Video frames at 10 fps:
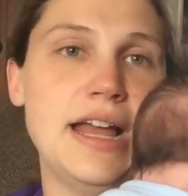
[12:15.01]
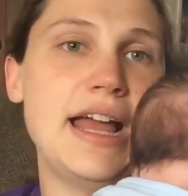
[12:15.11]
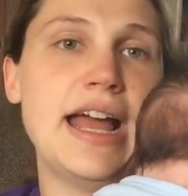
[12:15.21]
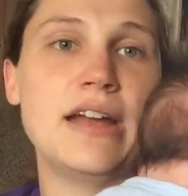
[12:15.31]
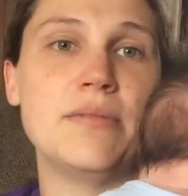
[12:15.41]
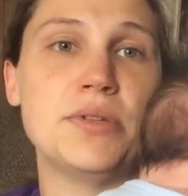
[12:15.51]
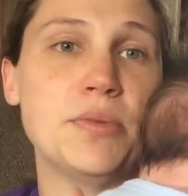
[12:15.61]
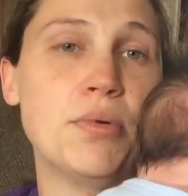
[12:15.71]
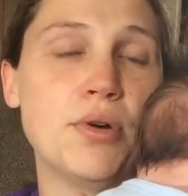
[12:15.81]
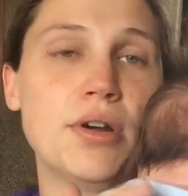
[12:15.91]
I had him
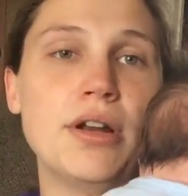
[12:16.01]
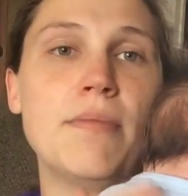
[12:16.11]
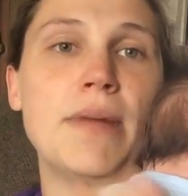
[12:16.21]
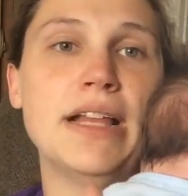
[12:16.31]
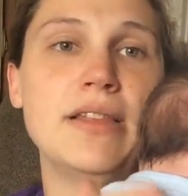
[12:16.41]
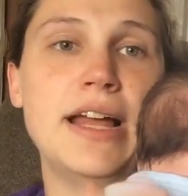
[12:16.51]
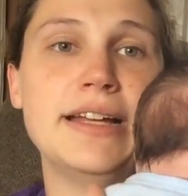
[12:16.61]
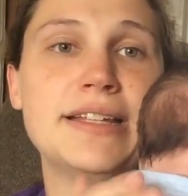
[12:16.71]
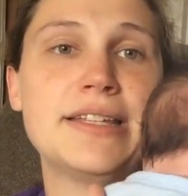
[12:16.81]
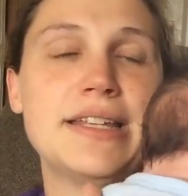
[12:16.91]
supported on my
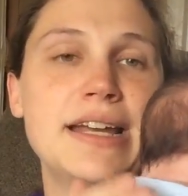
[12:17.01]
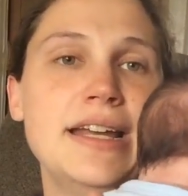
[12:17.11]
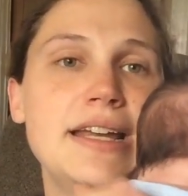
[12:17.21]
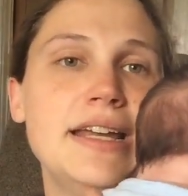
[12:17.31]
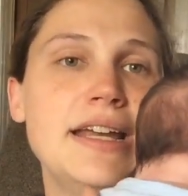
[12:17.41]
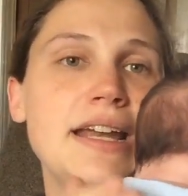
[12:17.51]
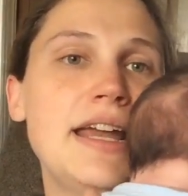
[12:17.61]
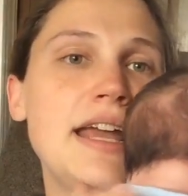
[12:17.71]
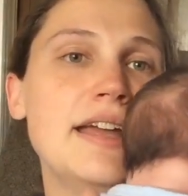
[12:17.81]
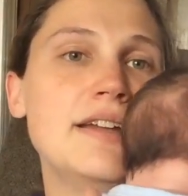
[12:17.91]
legs
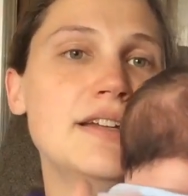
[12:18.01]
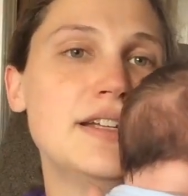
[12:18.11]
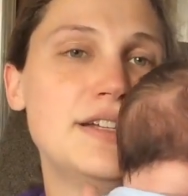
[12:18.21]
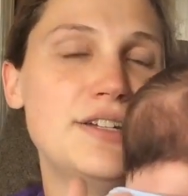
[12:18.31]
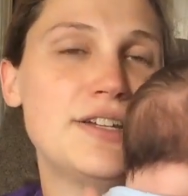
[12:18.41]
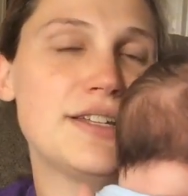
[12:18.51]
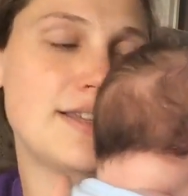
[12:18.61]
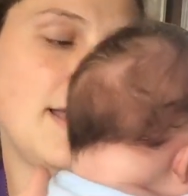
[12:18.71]
and just